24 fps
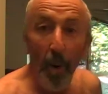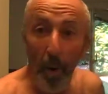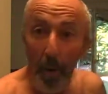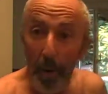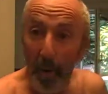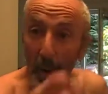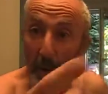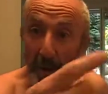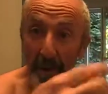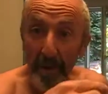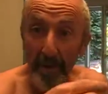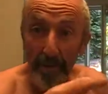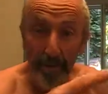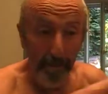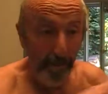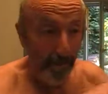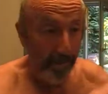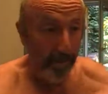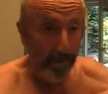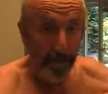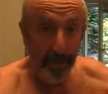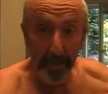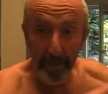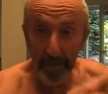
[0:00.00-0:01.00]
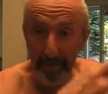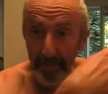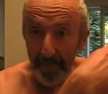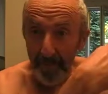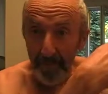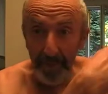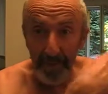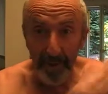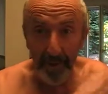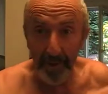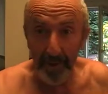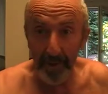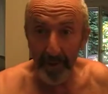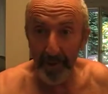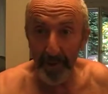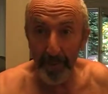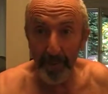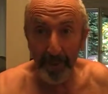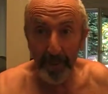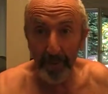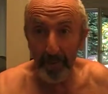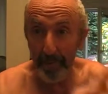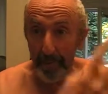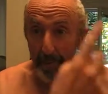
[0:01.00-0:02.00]
Oh, you,
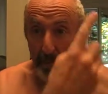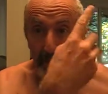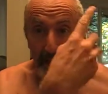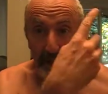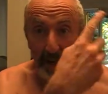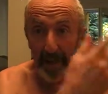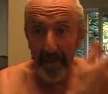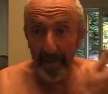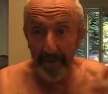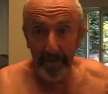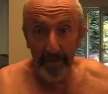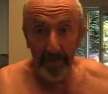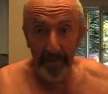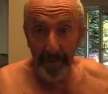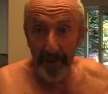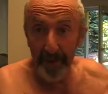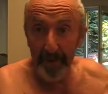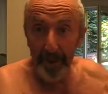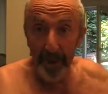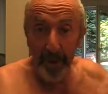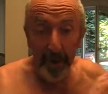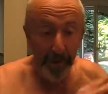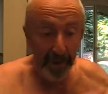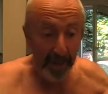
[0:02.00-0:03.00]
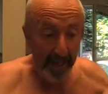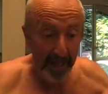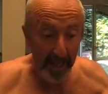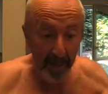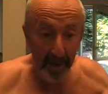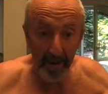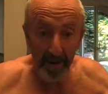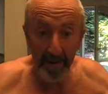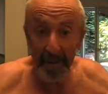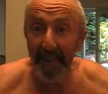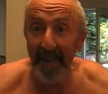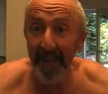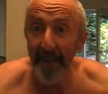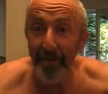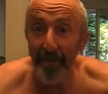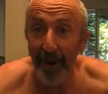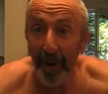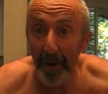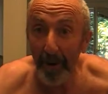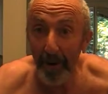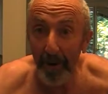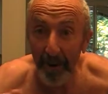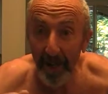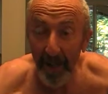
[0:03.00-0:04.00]
somebody I've never heard the
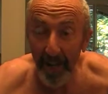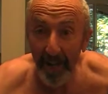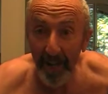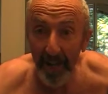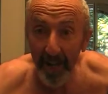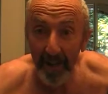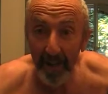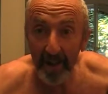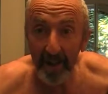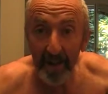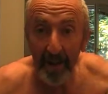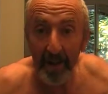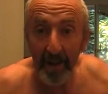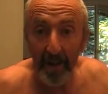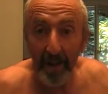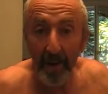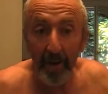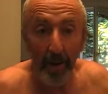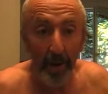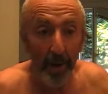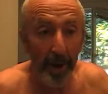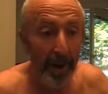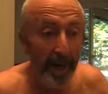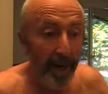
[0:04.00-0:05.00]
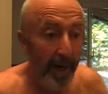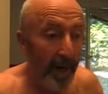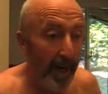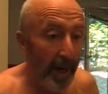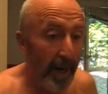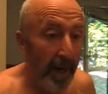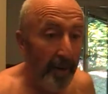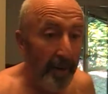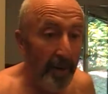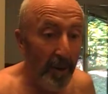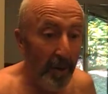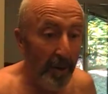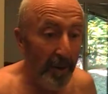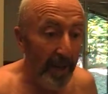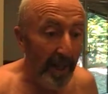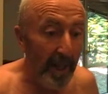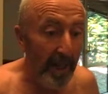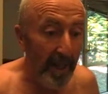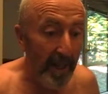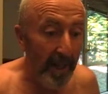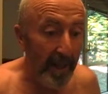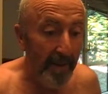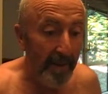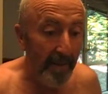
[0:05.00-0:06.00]
campfire thing, or how about
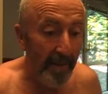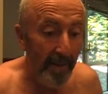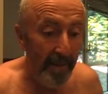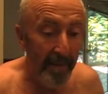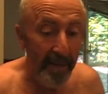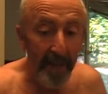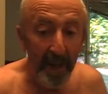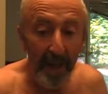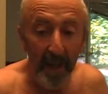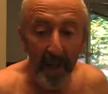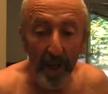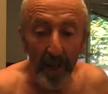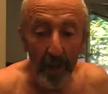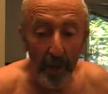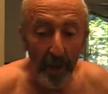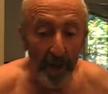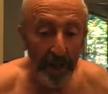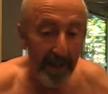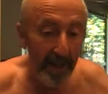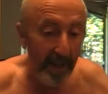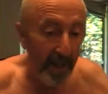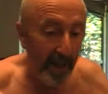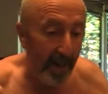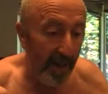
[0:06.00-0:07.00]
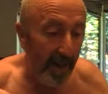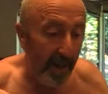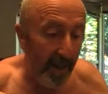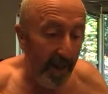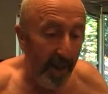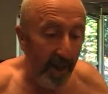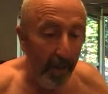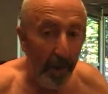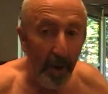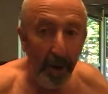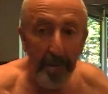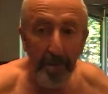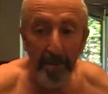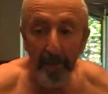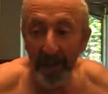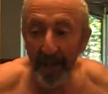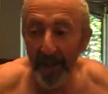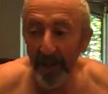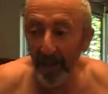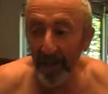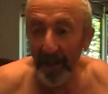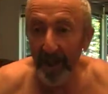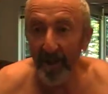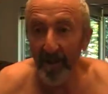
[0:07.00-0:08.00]
the um, riding riding
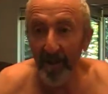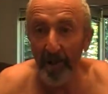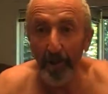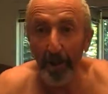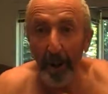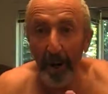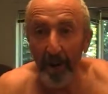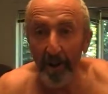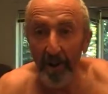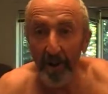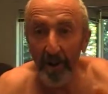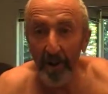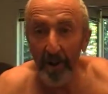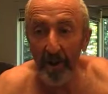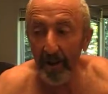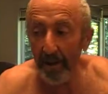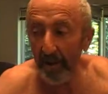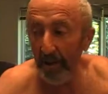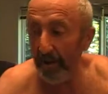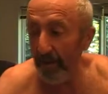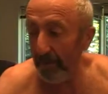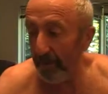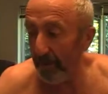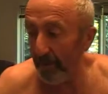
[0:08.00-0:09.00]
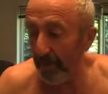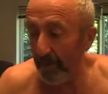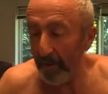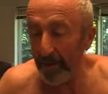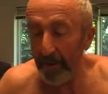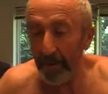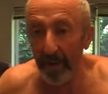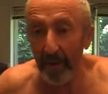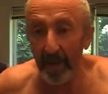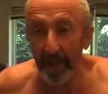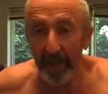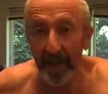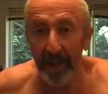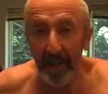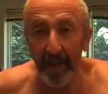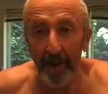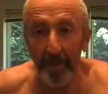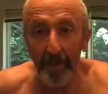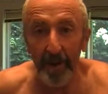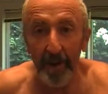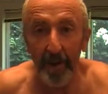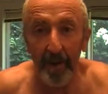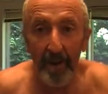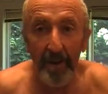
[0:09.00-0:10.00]
bikes and the spark
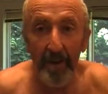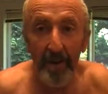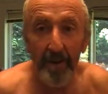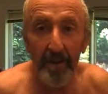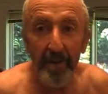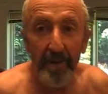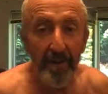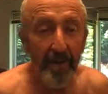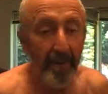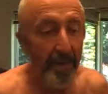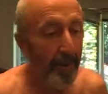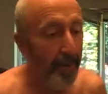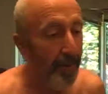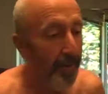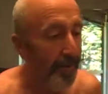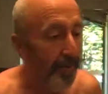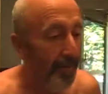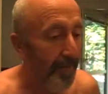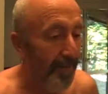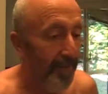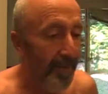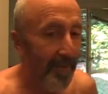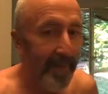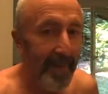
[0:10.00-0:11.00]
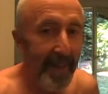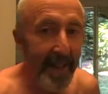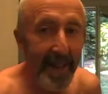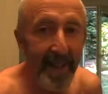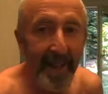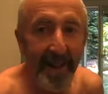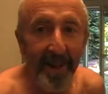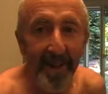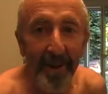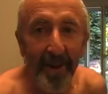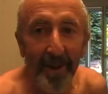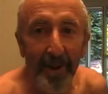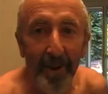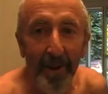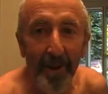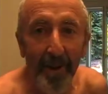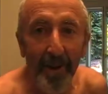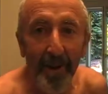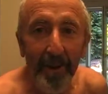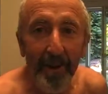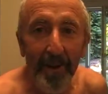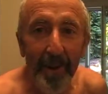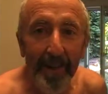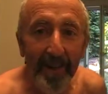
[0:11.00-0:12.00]
comes. up, You know, nope, didn't hear
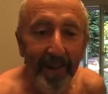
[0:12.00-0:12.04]
those.